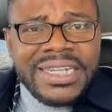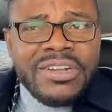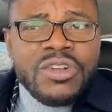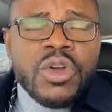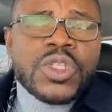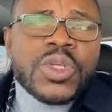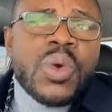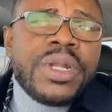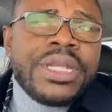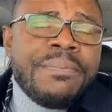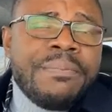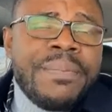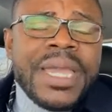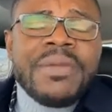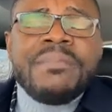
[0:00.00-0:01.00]
not
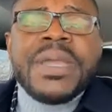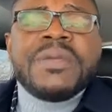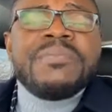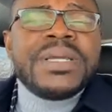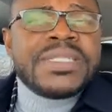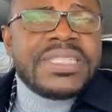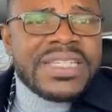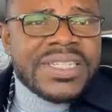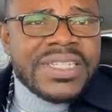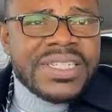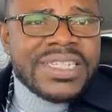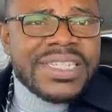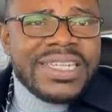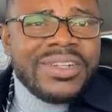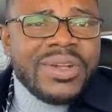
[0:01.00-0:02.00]
only big, big
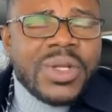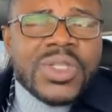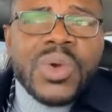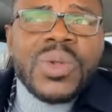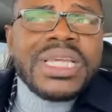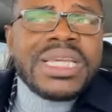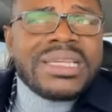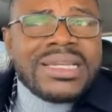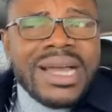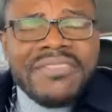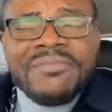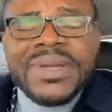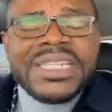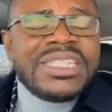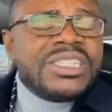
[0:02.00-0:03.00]
businesses, not only
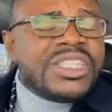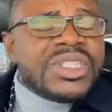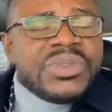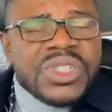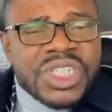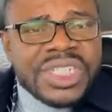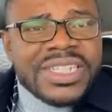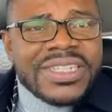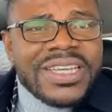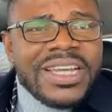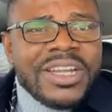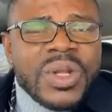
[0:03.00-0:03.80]
government institutions,